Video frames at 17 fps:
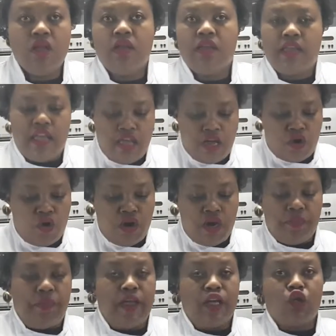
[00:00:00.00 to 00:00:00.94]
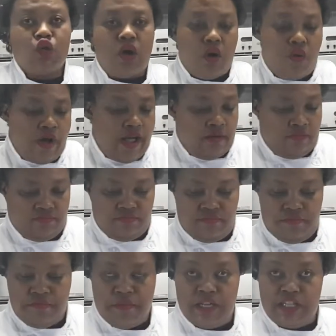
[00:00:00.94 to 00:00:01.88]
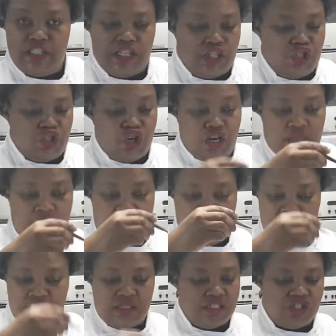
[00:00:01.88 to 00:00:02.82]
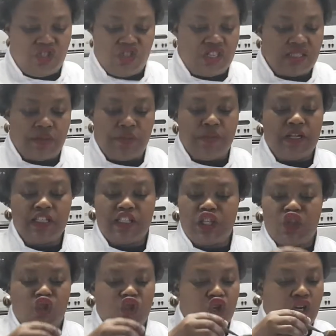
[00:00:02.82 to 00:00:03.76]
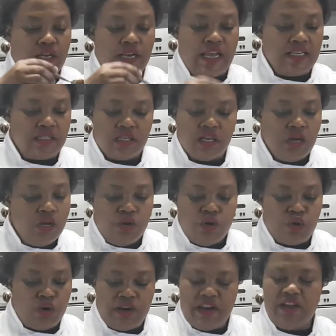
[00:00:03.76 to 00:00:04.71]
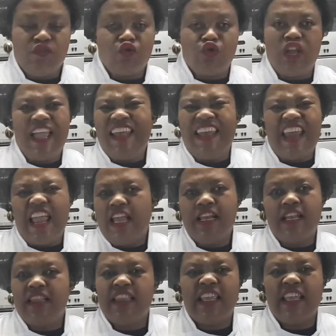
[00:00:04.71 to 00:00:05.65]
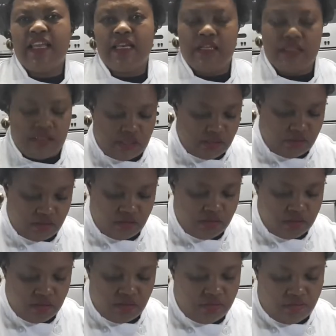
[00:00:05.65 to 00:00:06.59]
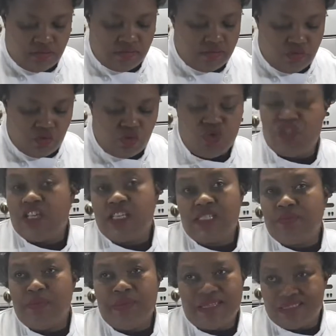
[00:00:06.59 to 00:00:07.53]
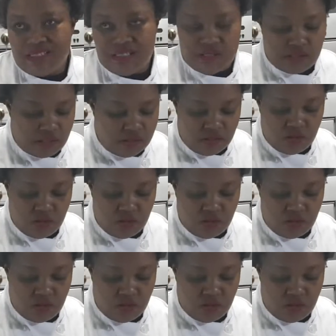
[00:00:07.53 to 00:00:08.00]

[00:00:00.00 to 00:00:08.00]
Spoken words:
Okay, going back to our melted chocolate. It's just a melted chocolate. You don't have to add anything in it. You just melt it.